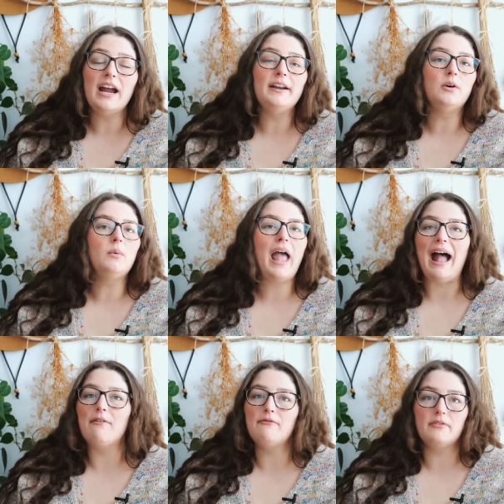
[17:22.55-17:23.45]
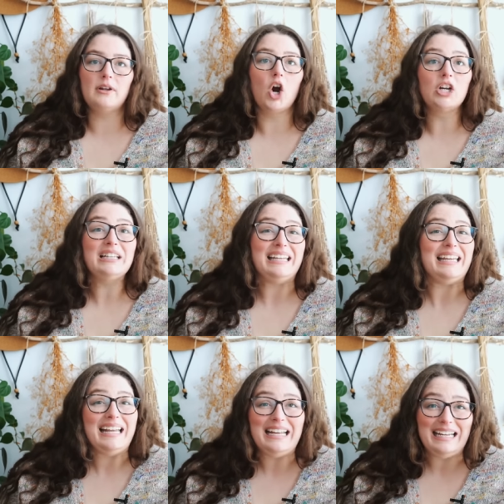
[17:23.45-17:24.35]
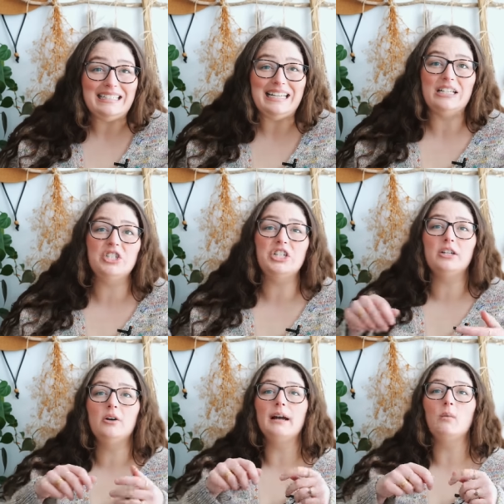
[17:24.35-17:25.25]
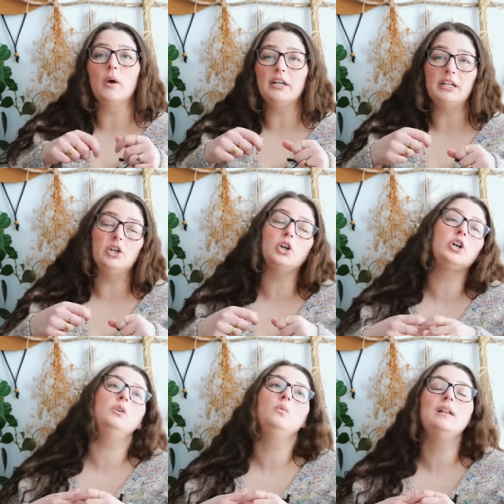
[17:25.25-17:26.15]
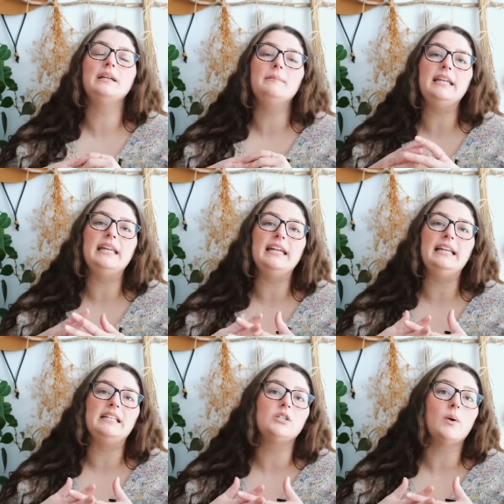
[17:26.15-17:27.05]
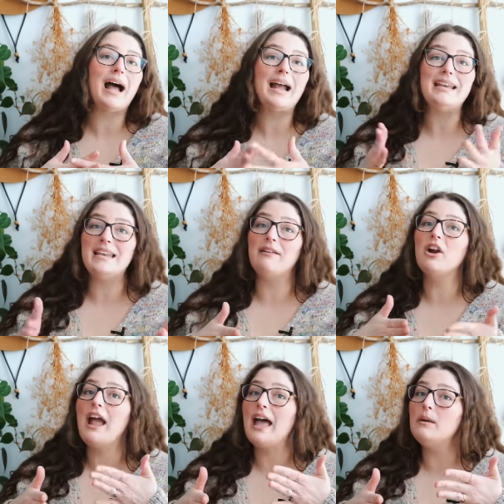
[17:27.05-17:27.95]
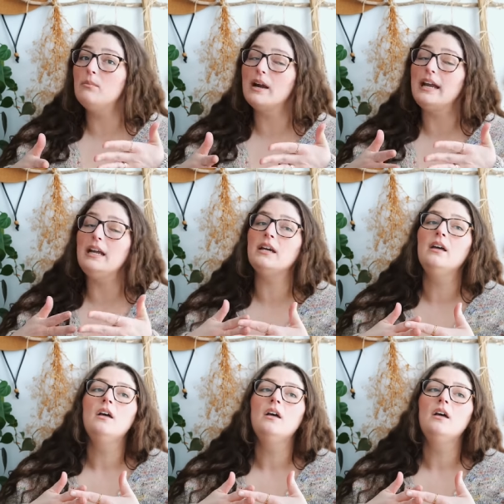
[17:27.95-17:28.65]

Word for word: I don't have hardly any tension on my working yarn while I'm knitting, and so I never had it break,